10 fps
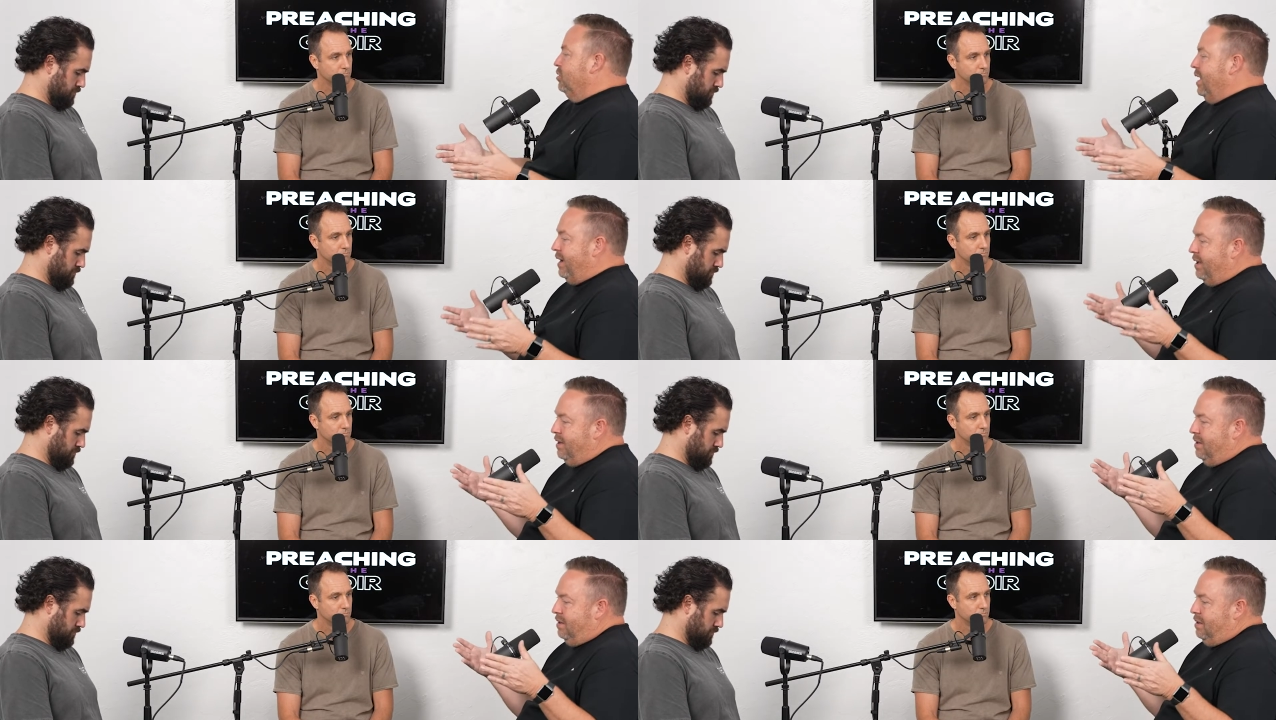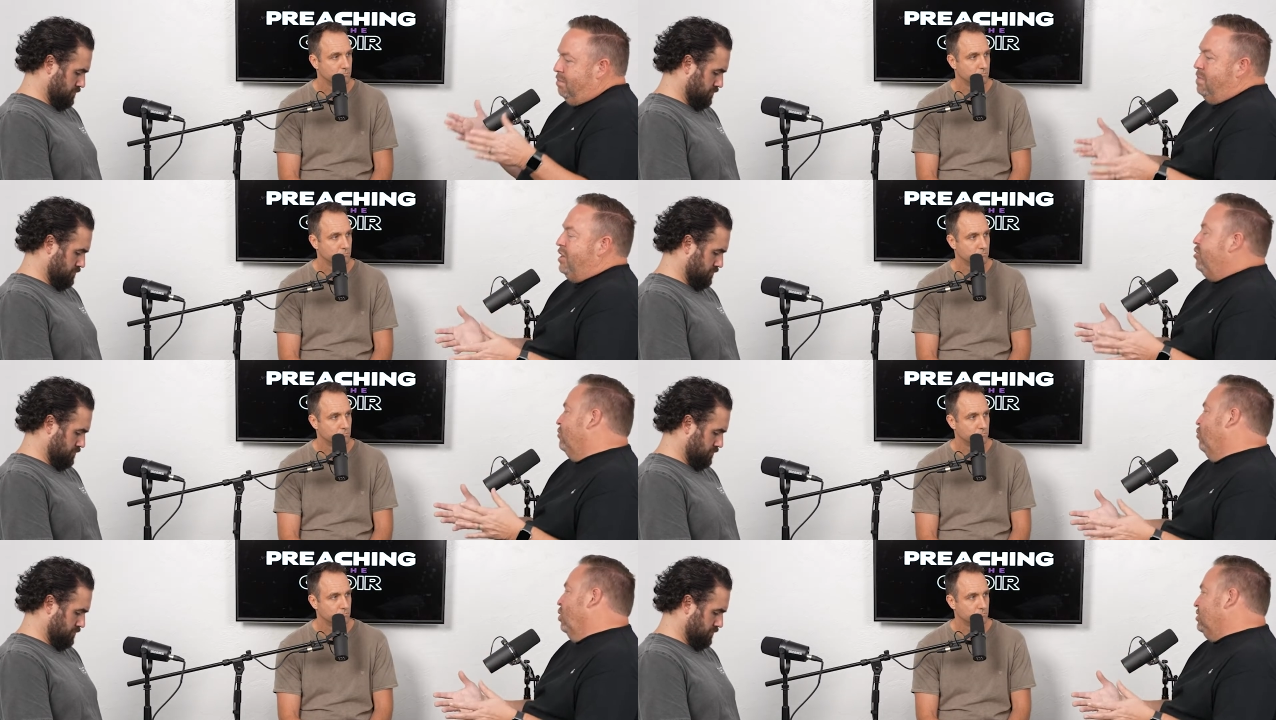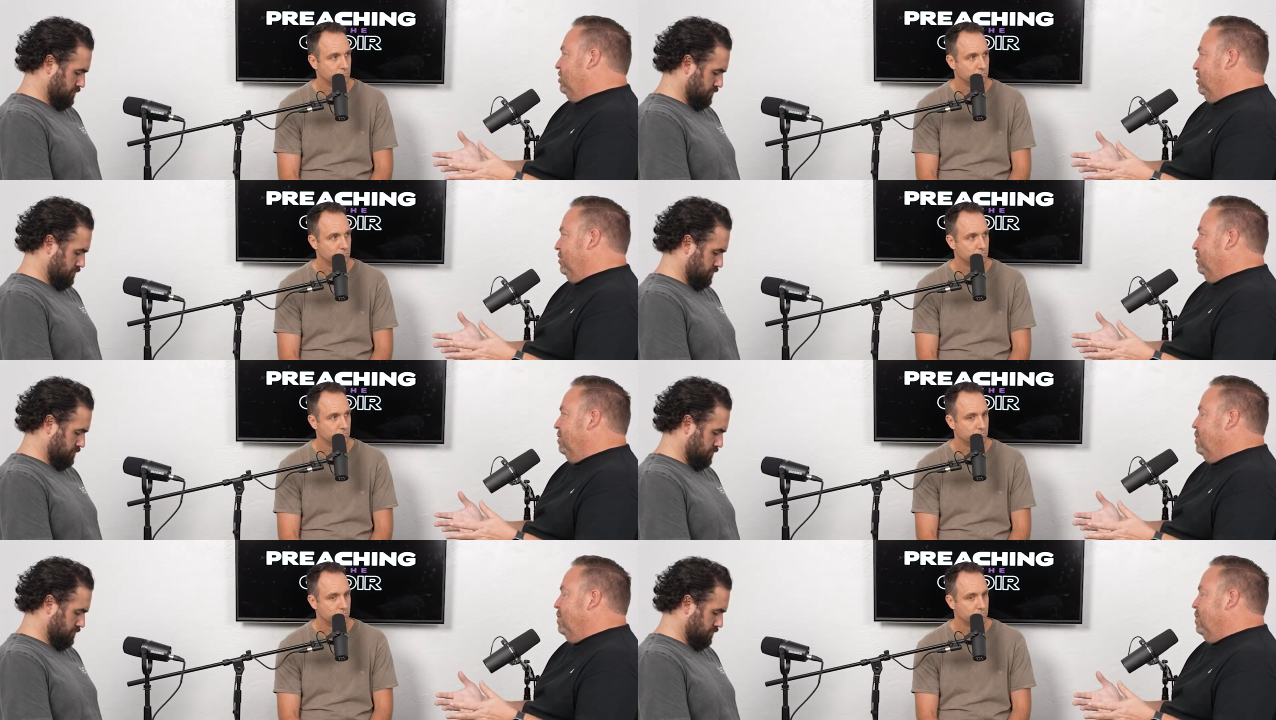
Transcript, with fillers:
Speaker 1: like mentor voice to?